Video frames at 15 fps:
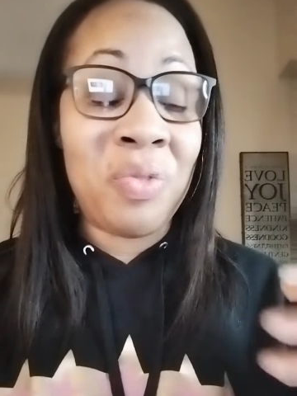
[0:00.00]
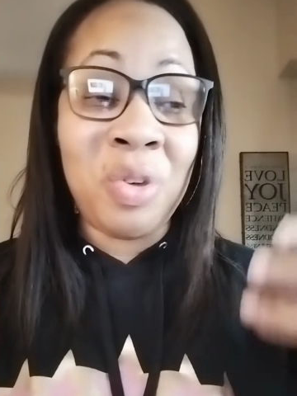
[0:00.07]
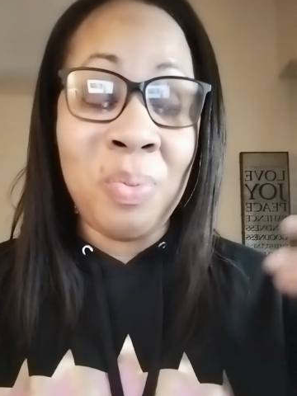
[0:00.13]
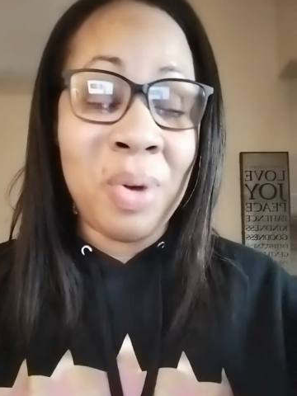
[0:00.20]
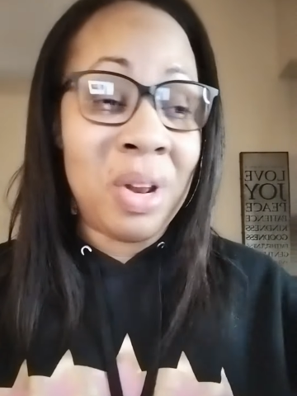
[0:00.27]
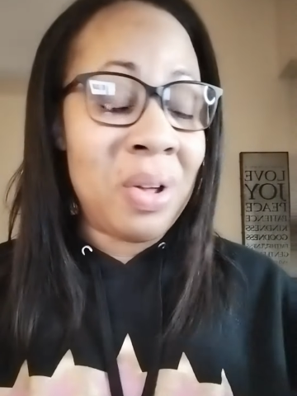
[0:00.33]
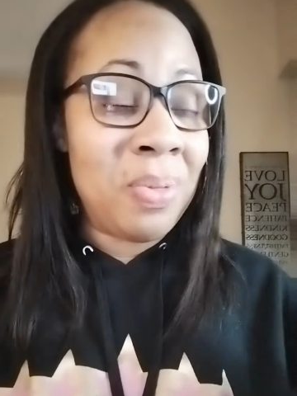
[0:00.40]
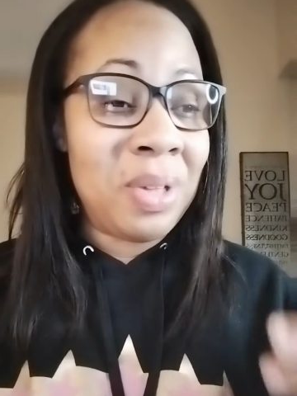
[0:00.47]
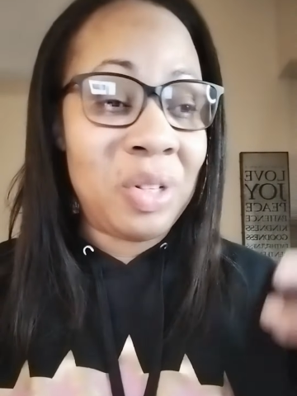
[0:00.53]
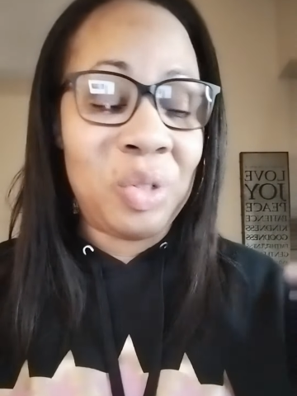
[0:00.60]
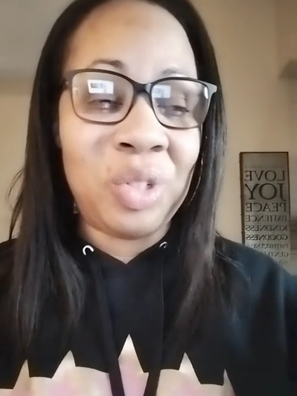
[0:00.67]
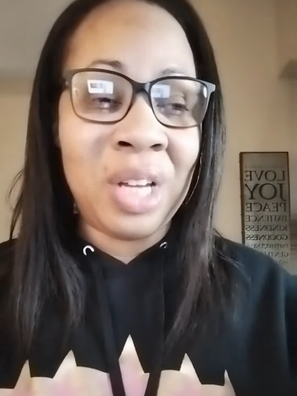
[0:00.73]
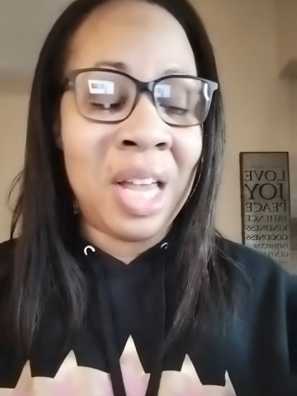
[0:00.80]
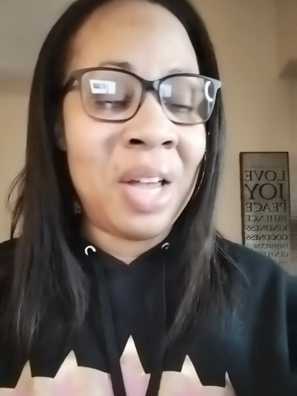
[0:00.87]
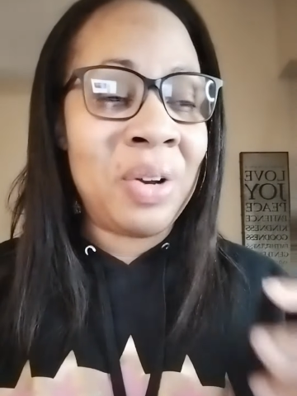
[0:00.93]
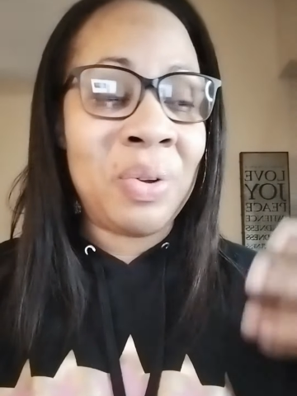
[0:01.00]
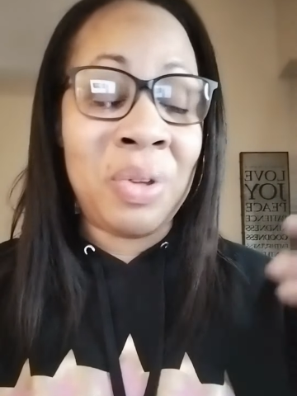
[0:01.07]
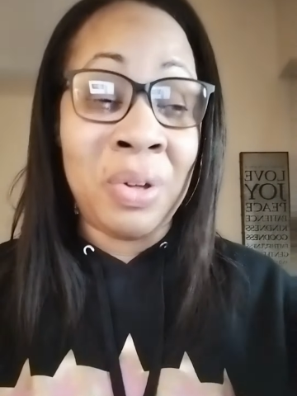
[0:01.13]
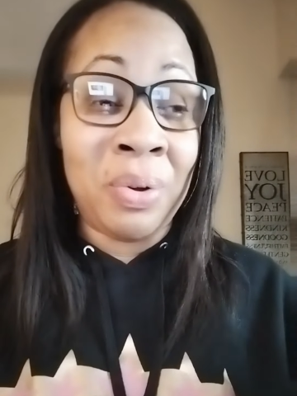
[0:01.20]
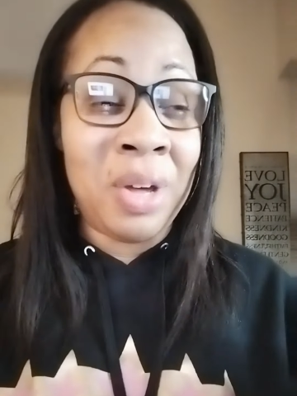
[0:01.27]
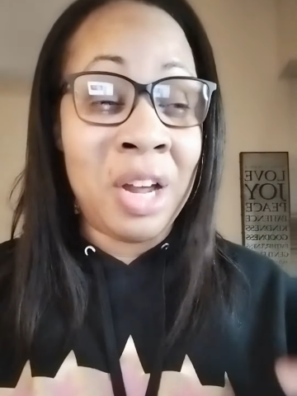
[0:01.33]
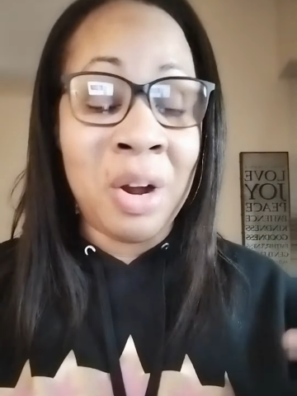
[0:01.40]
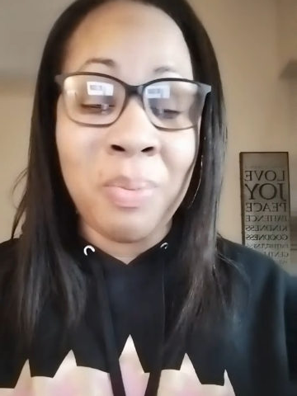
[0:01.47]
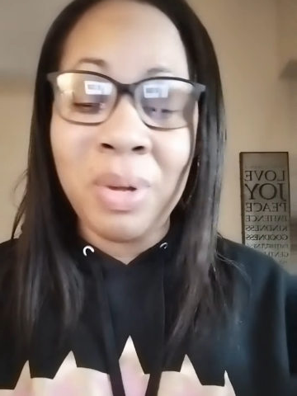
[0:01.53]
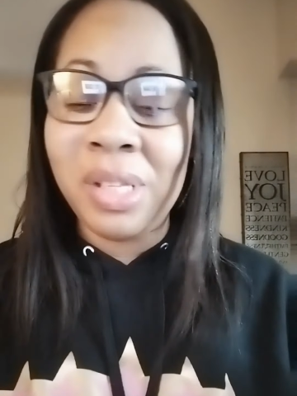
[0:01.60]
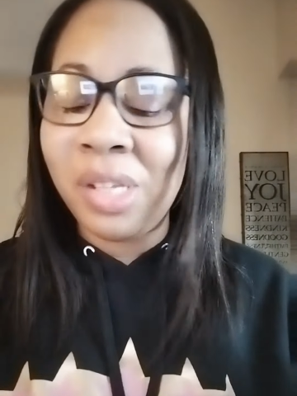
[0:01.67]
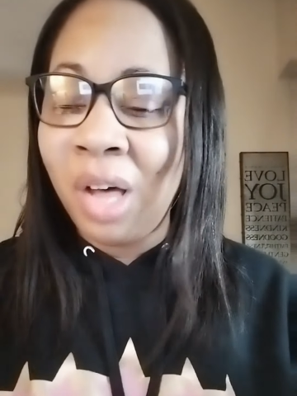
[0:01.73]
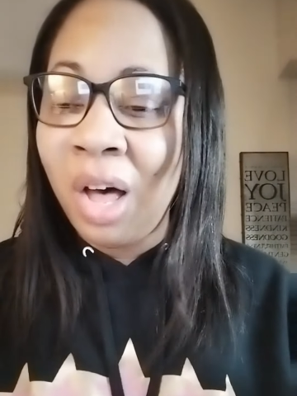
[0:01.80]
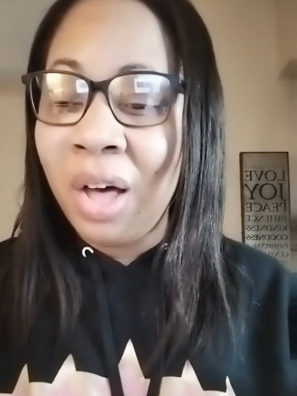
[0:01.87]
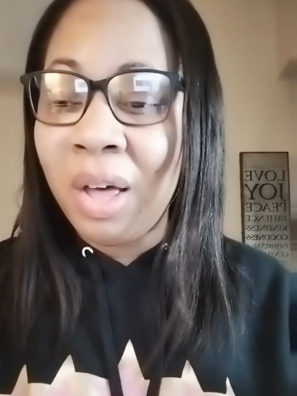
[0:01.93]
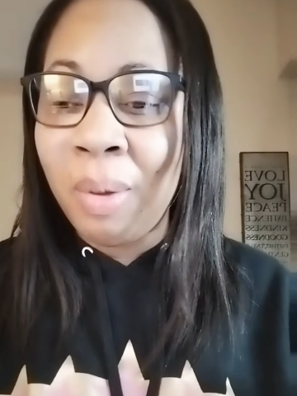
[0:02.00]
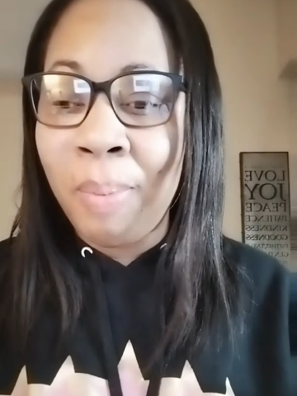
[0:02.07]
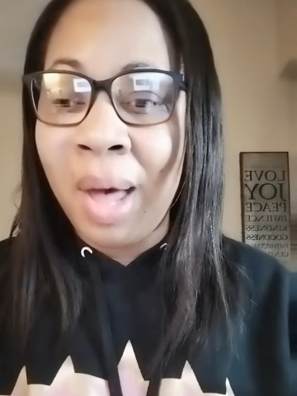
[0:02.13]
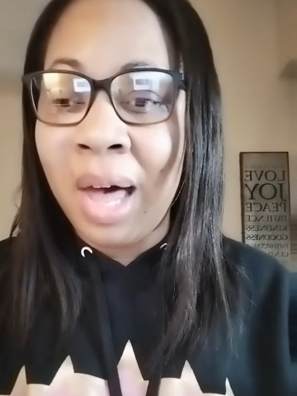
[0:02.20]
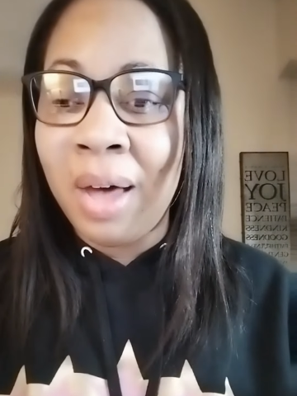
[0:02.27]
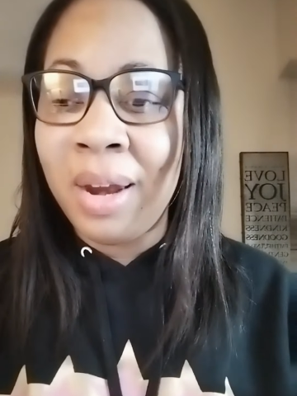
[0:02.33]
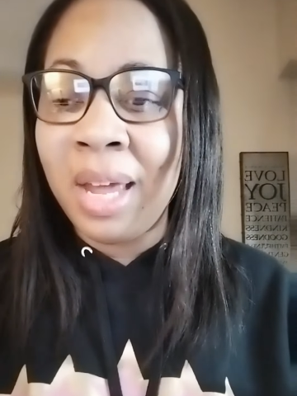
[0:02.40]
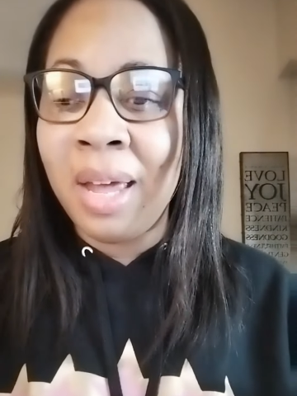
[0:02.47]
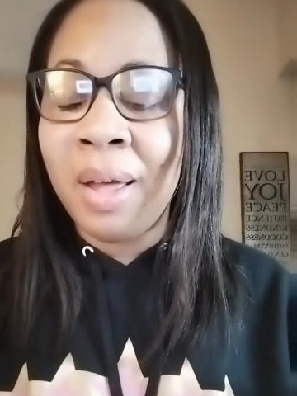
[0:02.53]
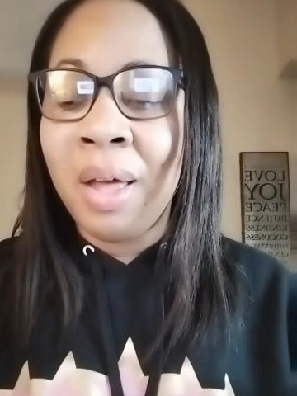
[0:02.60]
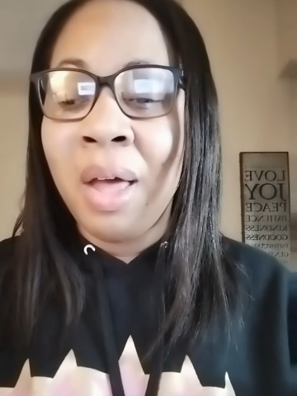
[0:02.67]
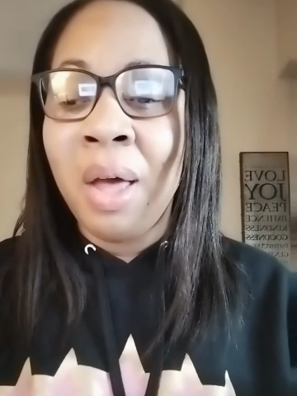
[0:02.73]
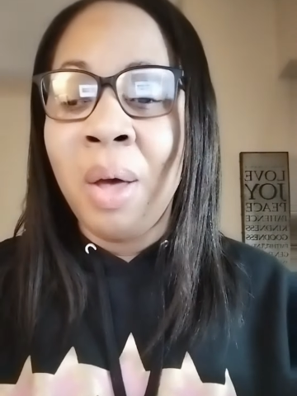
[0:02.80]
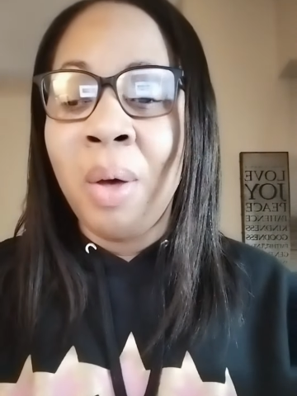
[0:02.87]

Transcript: If you've been on this channel, you'll hear me talk about it.